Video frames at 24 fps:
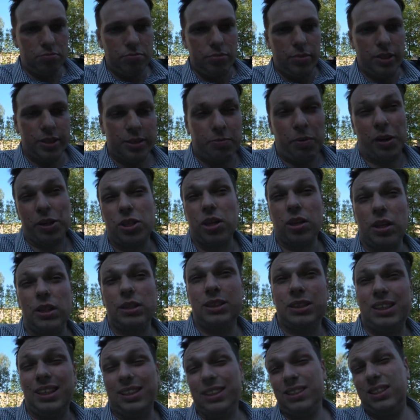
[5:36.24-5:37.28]
especially
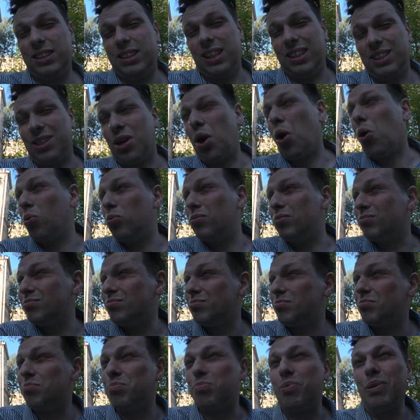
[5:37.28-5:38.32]
since it's going
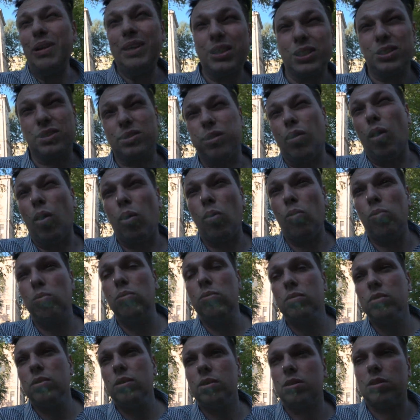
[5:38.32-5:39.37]
pretty slow.
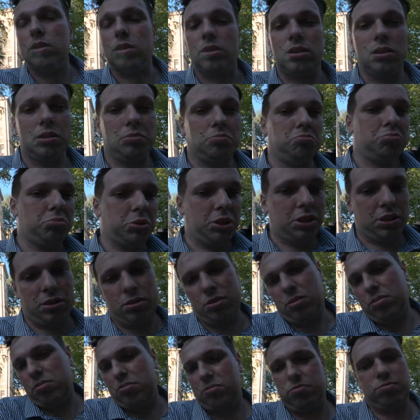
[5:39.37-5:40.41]

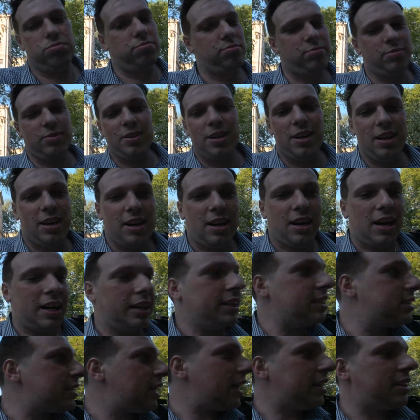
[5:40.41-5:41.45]
So I
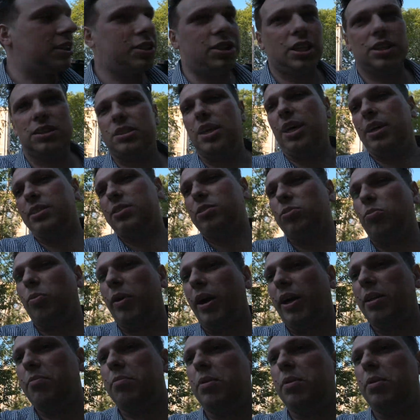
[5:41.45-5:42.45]
decided just not to wait,